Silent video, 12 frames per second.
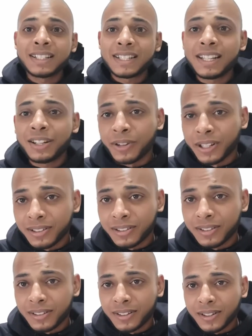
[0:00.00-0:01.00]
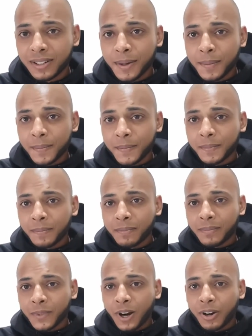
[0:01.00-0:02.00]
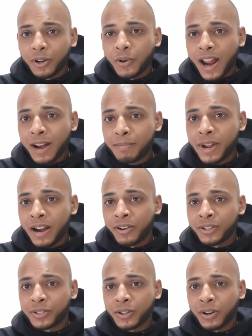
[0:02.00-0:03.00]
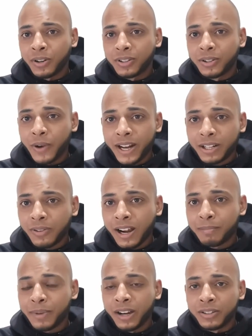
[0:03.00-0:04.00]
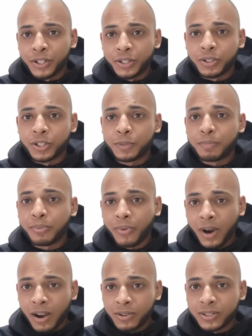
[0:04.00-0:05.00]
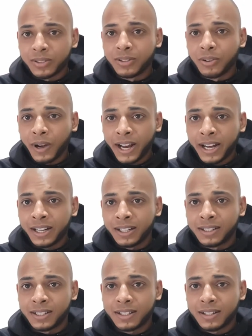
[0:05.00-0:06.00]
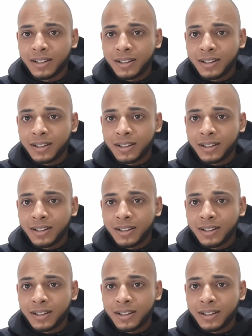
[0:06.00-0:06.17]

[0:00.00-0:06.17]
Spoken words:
secret. Our grandparents or great-grandparents used to sprout grains,